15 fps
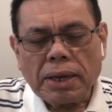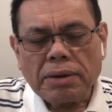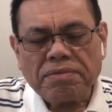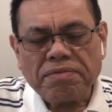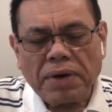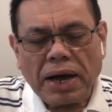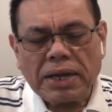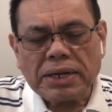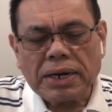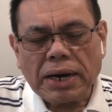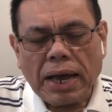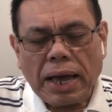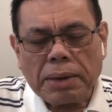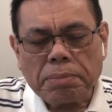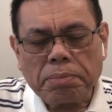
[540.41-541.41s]
And
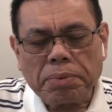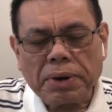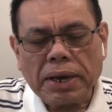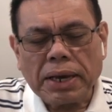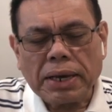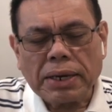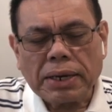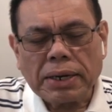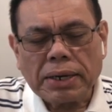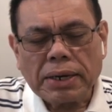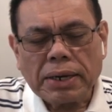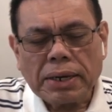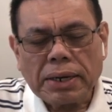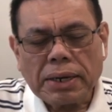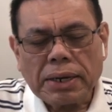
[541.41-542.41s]
Father, I pray
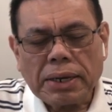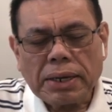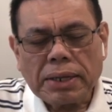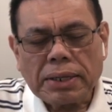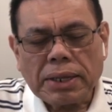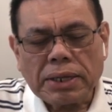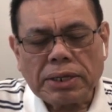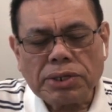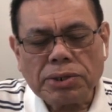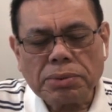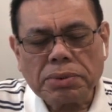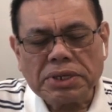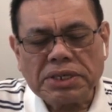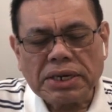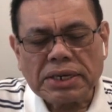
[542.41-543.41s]
that you
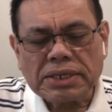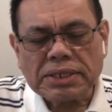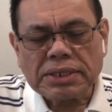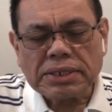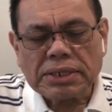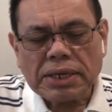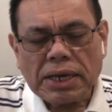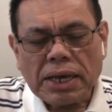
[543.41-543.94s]
would just